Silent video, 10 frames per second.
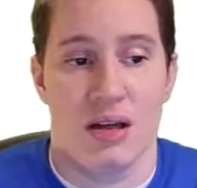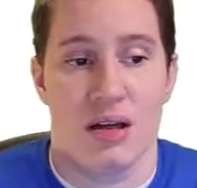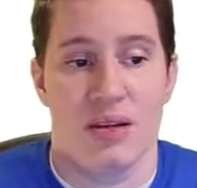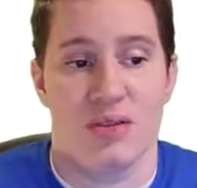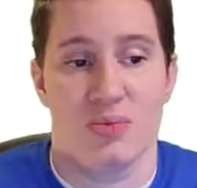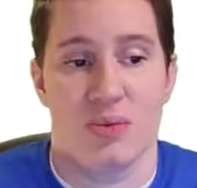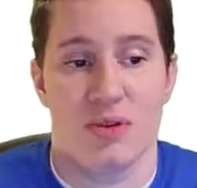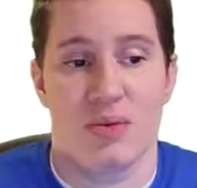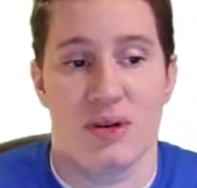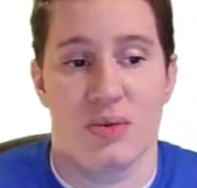And there's more
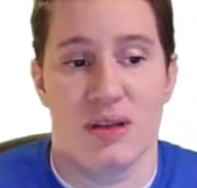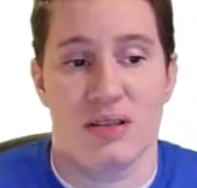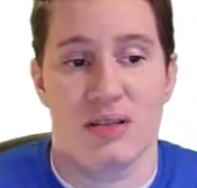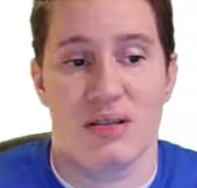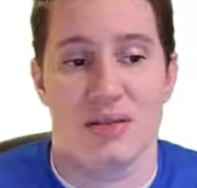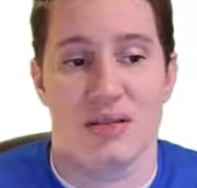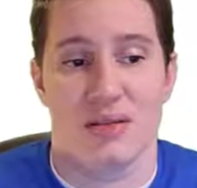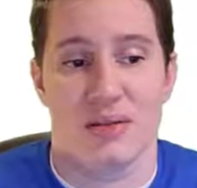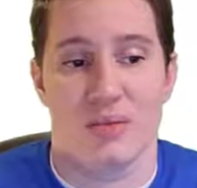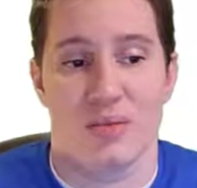than one way
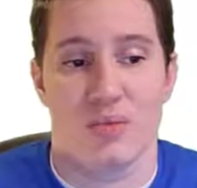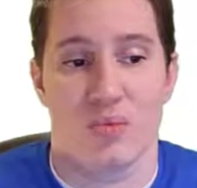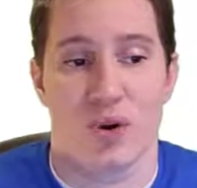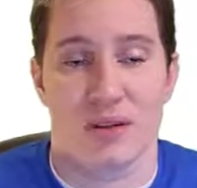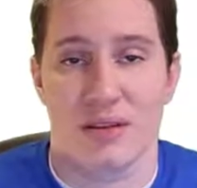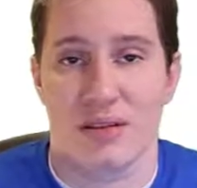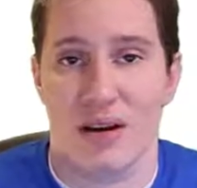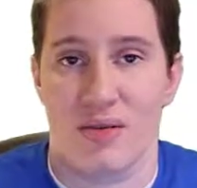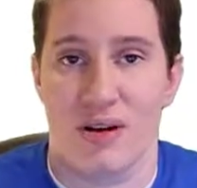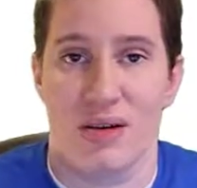to work this
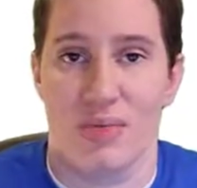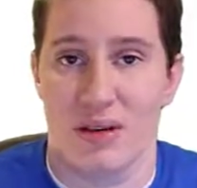out, right?